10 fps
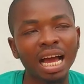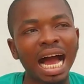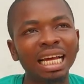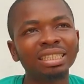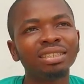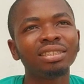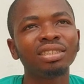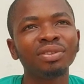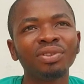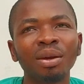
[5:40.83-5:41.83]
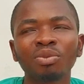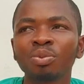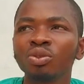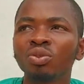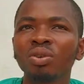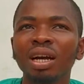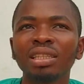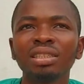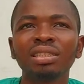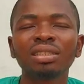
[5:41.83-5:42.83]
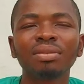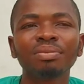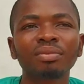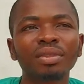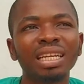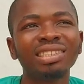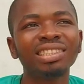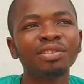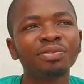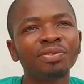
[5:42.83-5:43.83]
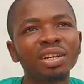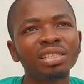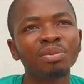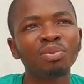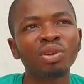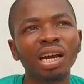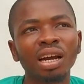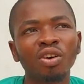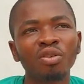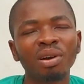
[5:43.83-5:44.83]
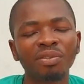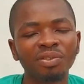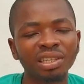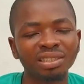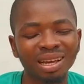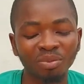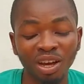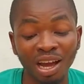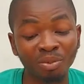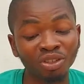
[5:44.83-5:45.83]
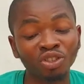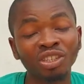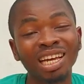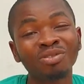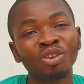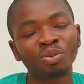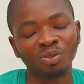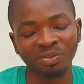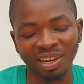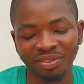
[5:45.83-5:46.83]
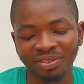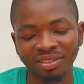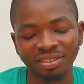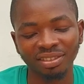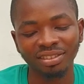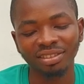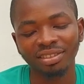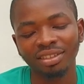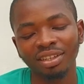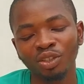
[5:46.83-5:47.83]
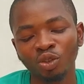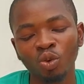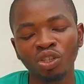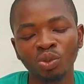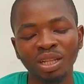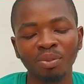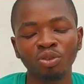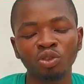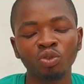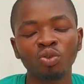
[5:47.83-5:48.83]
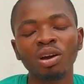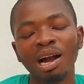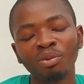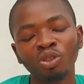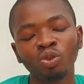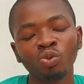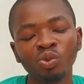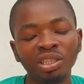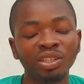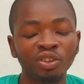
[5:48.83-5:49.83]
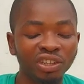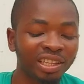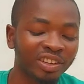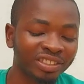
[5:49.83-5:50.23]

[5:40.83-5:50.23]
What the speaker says: And if I'm supposed to look at it, I think the friends, the people that I can call my friends, I'm not sure they're even up to five. So this is what I'm going to do. I'm going to win the $100,000